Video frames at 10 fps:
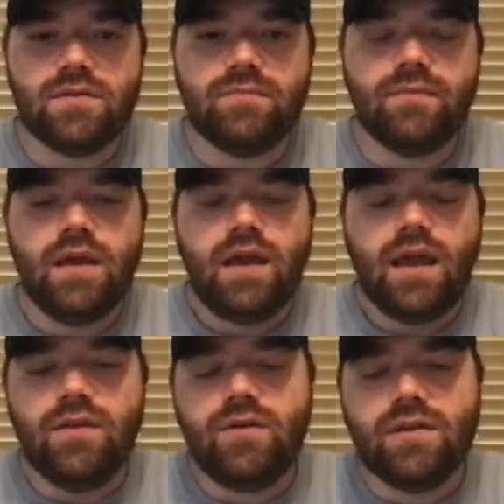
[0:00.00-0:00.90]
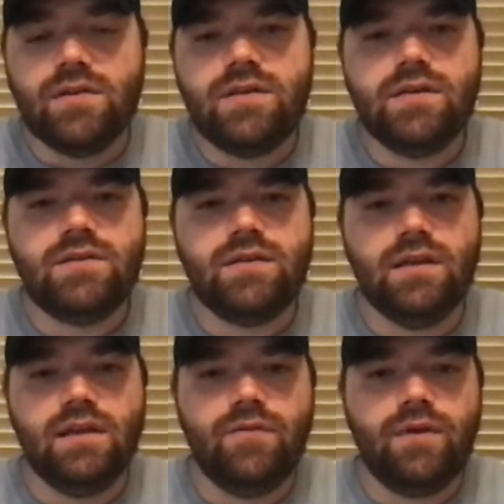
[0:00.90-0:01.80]
And you can see a
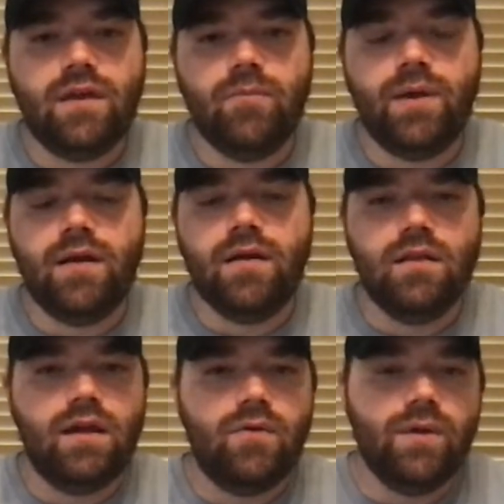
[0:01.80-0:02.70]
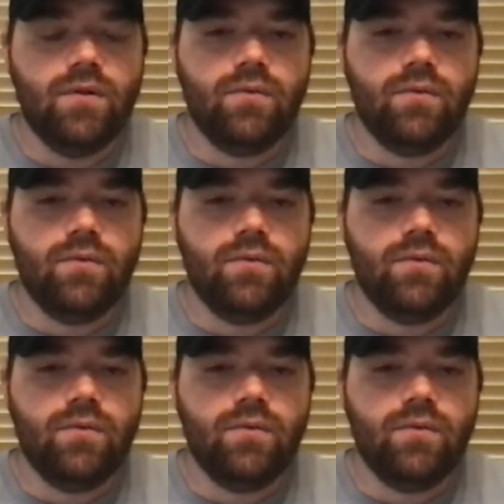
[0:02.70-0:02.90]
significant parallel.